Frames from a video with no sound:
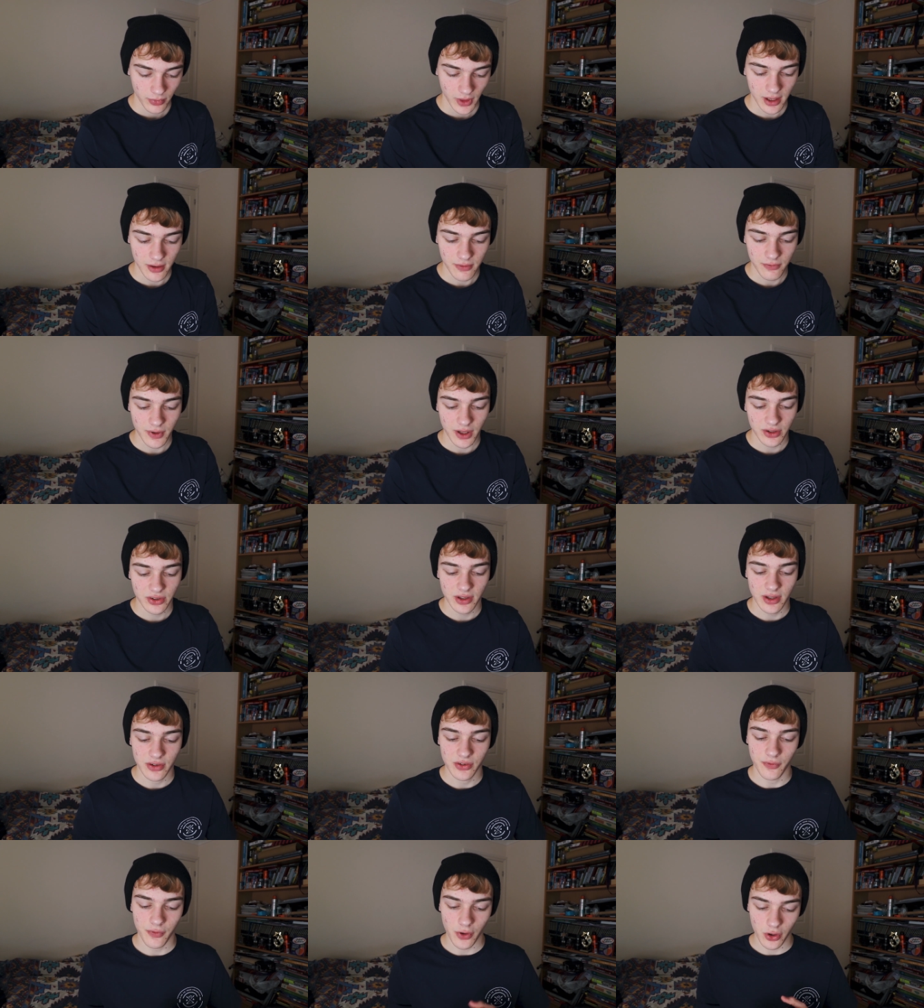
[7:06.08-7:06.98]
in that it
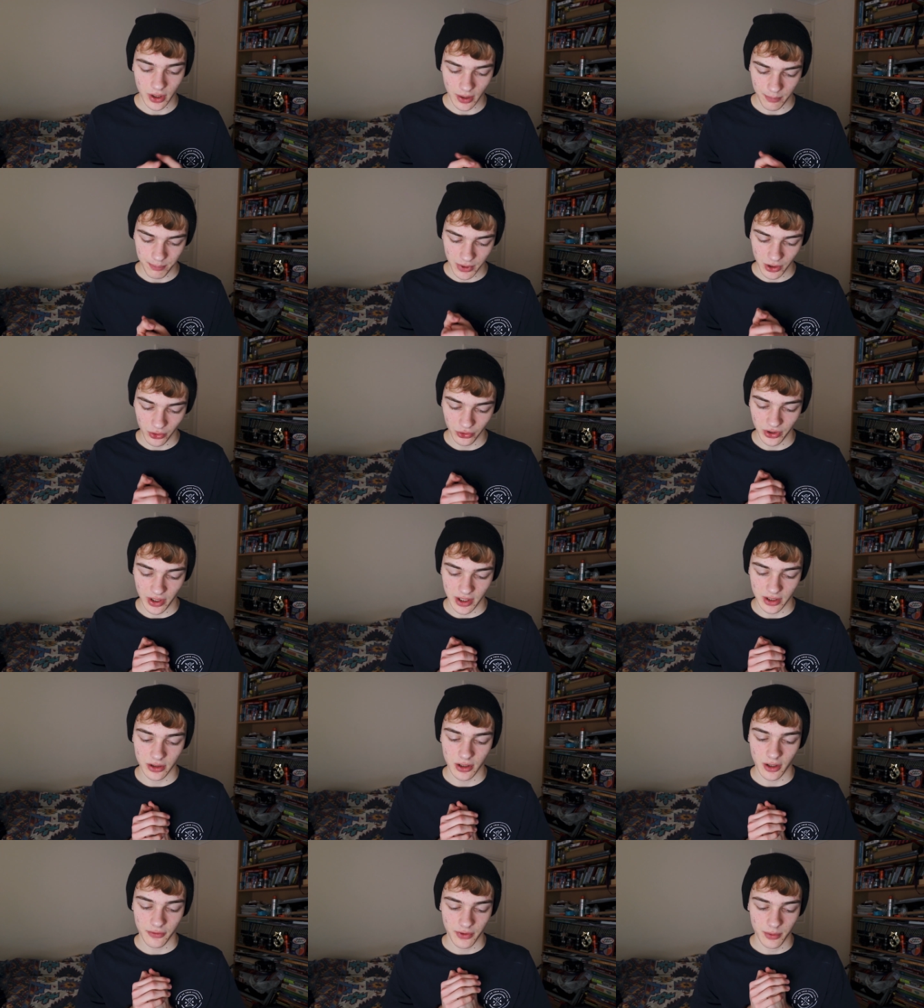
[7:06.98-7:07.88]
is a vocab builder
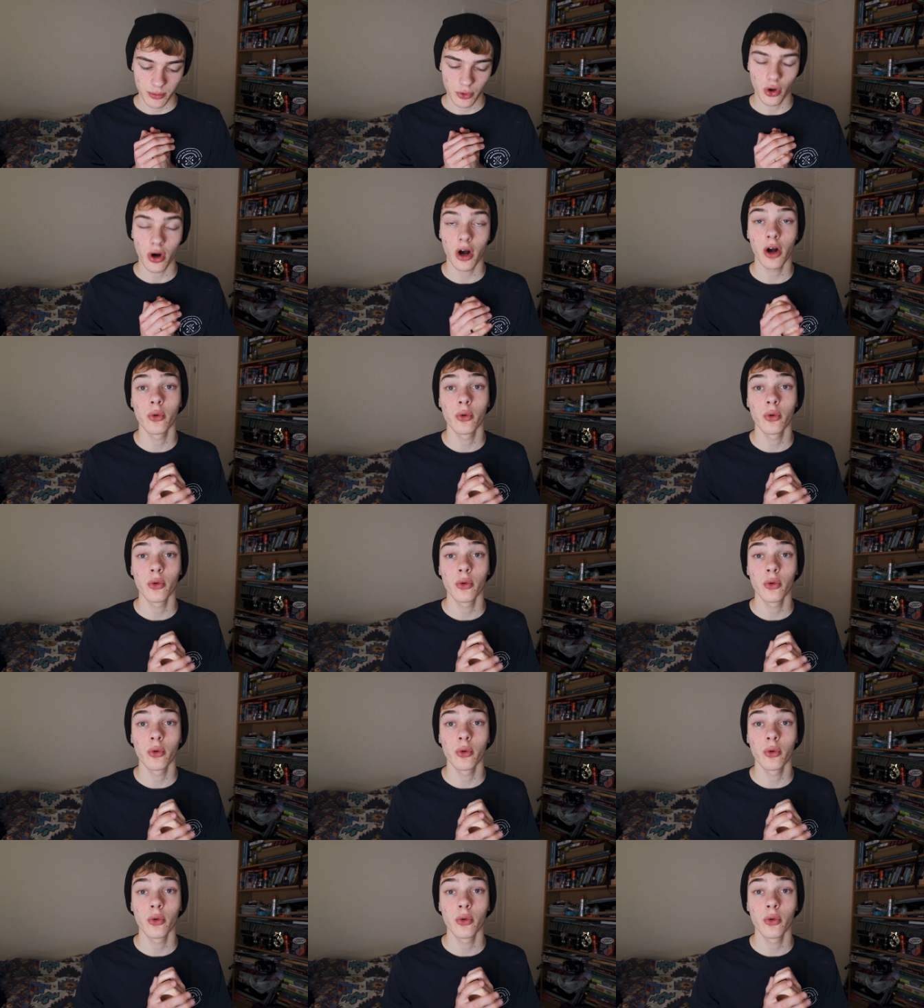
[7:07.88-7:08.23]
and nothing more,